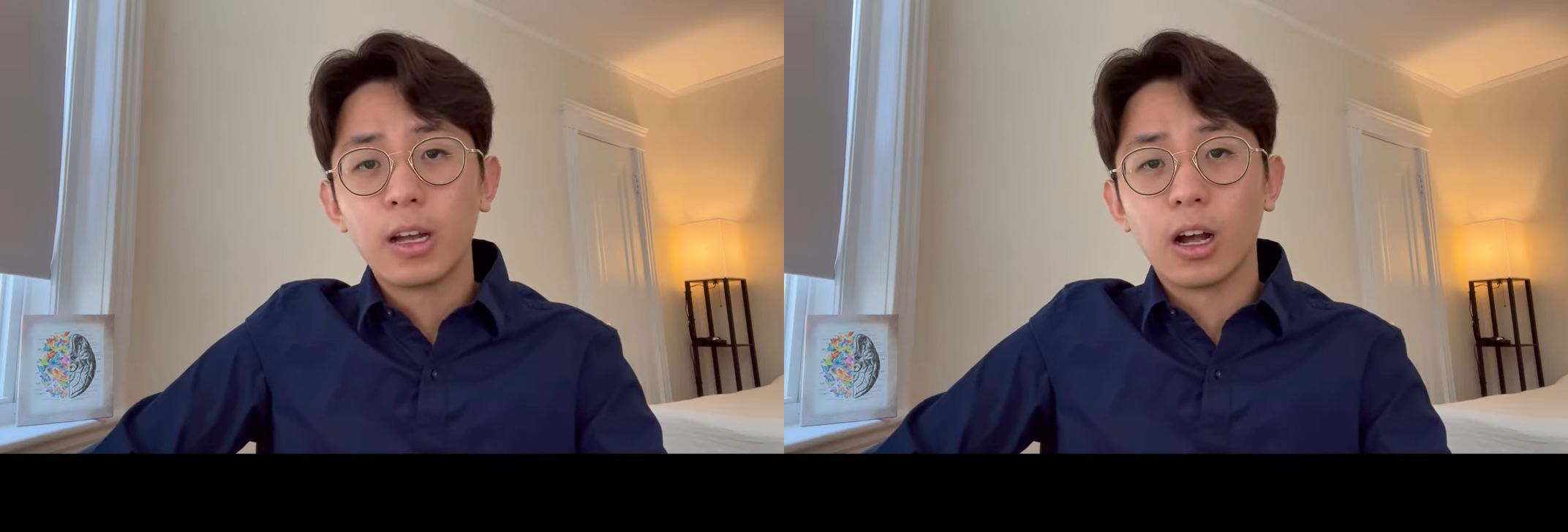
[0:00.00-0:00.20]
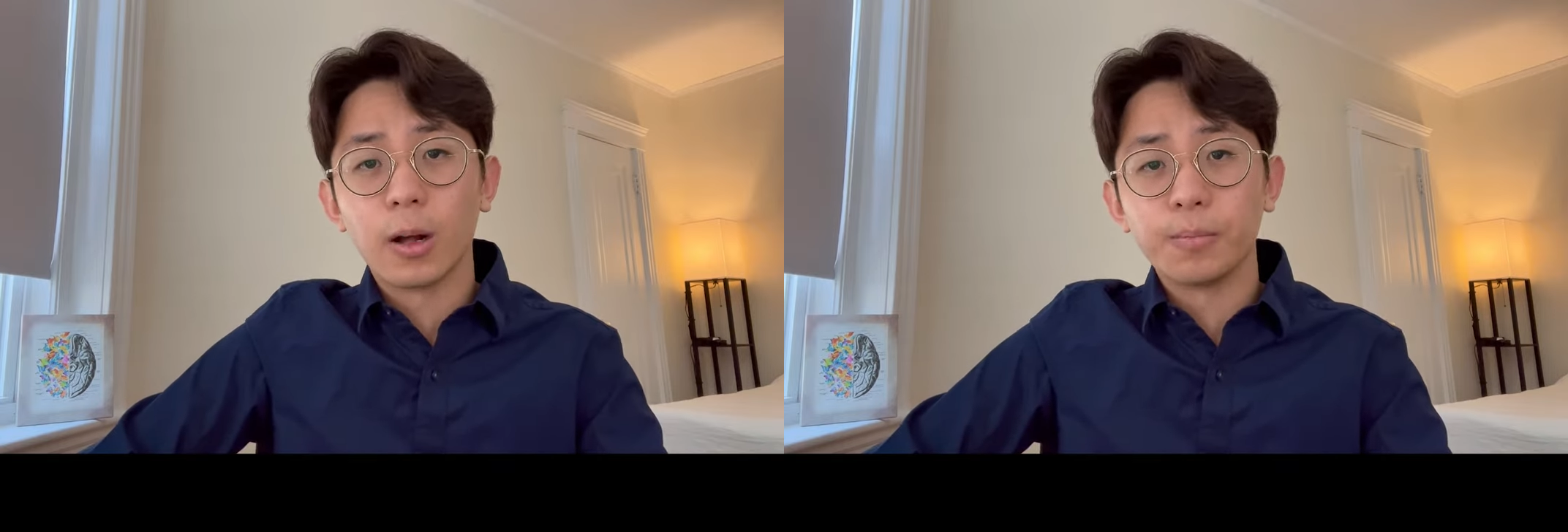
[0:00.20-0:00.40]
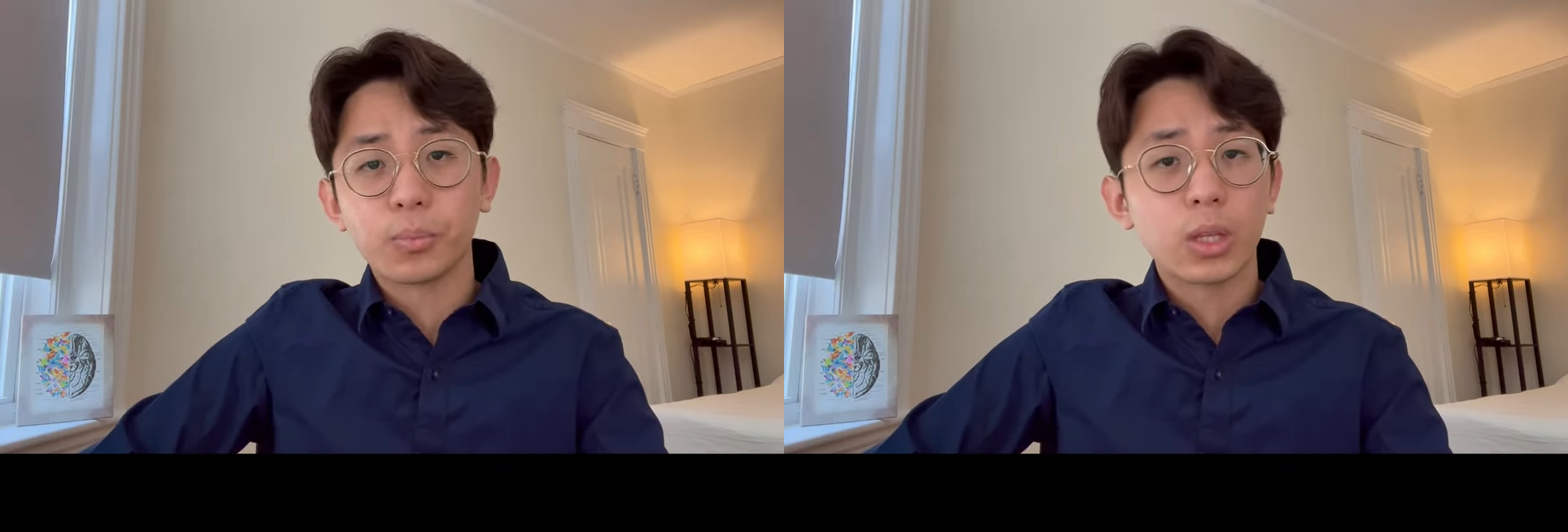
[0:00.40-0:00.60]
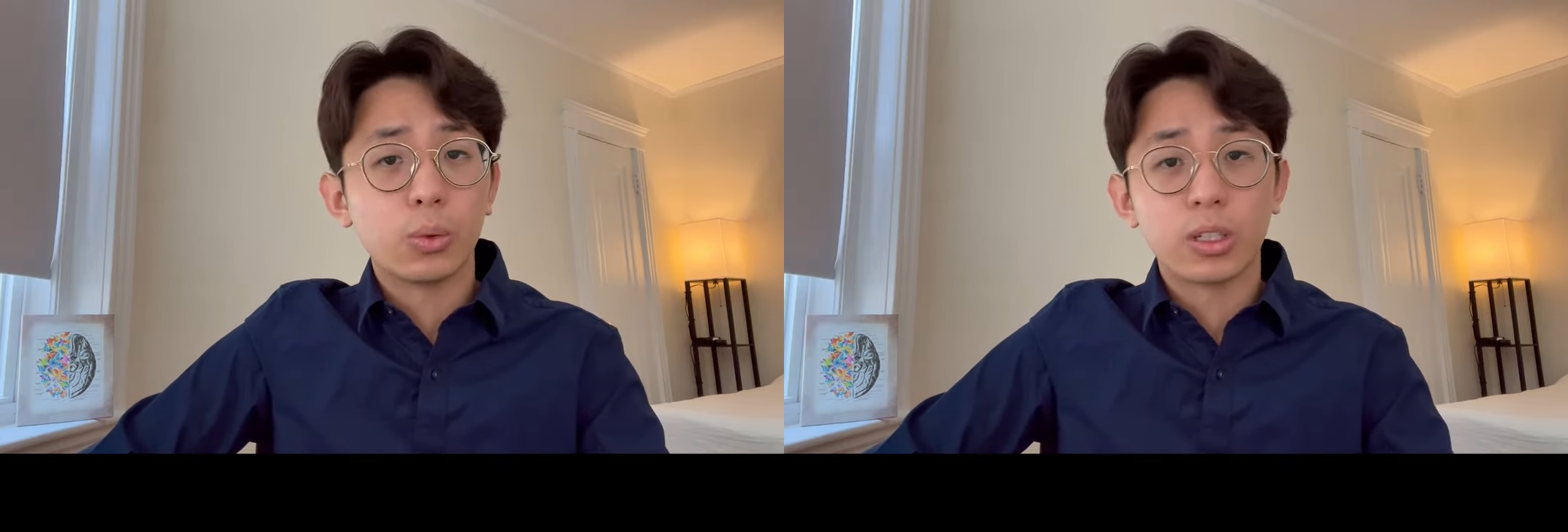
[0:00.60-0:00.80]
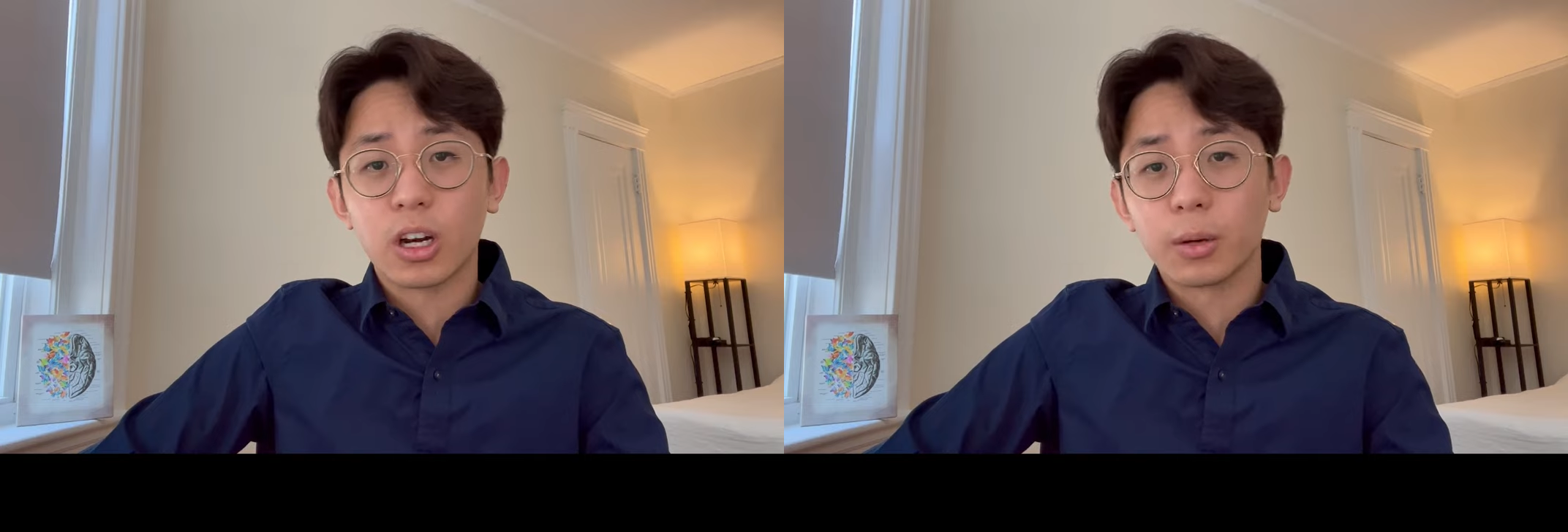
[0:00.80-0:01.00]
Um,
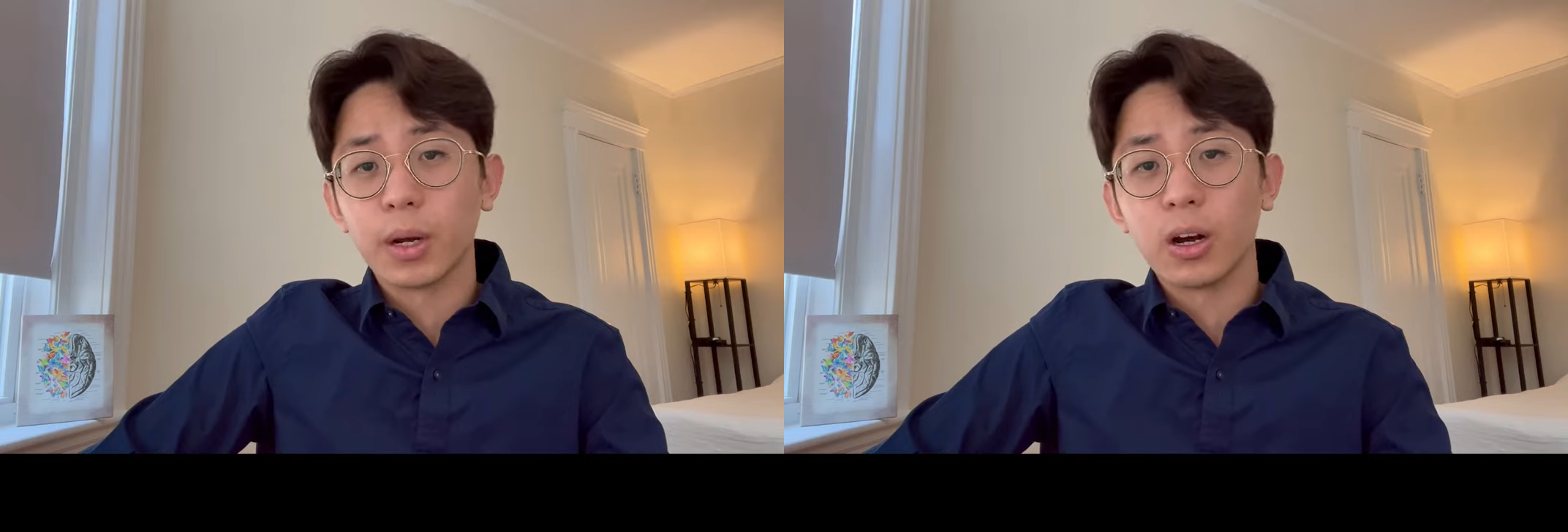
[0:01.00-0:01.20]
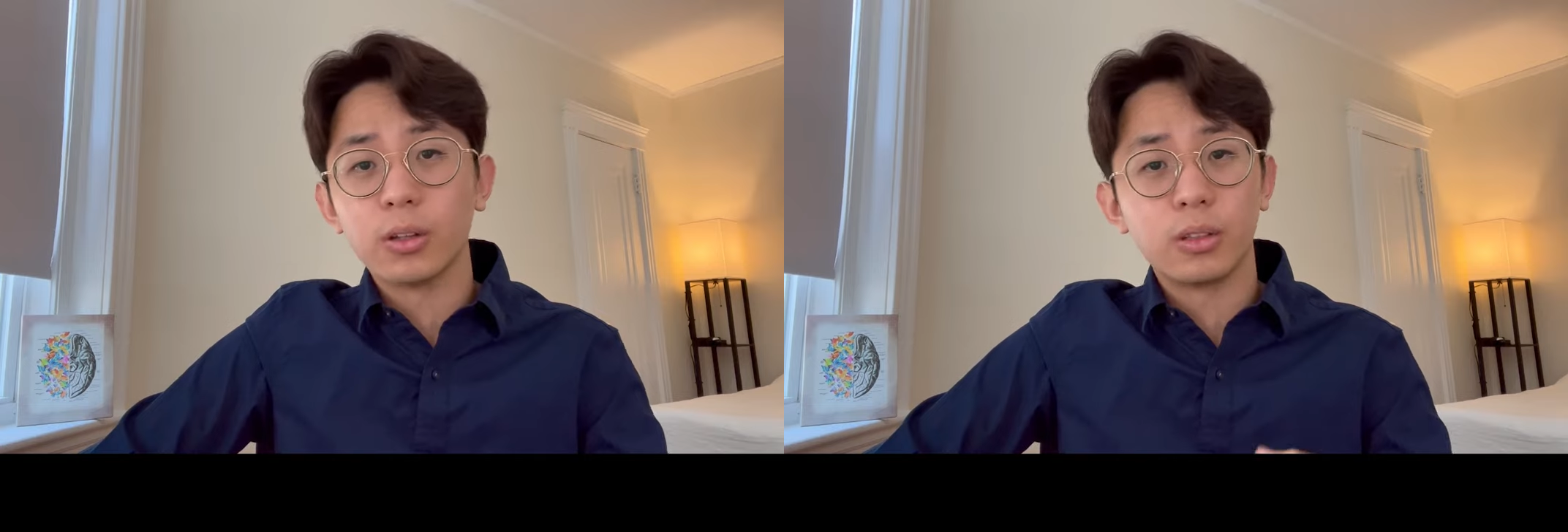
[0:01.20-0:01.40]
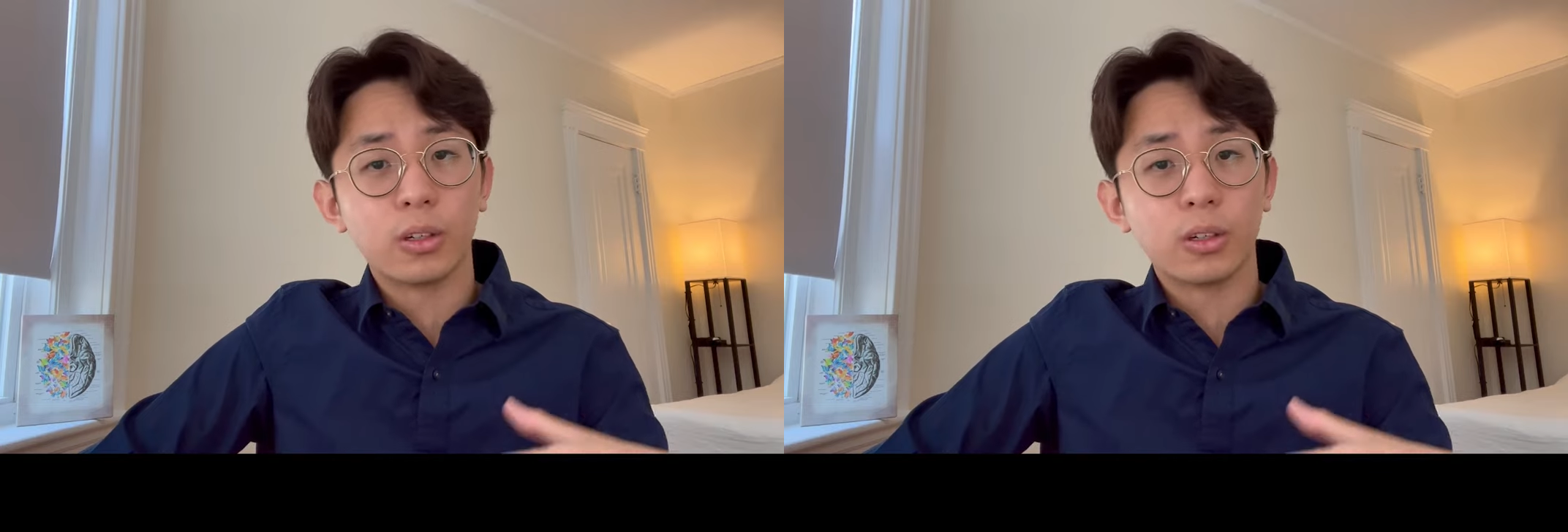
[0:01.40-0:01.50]
we could talk about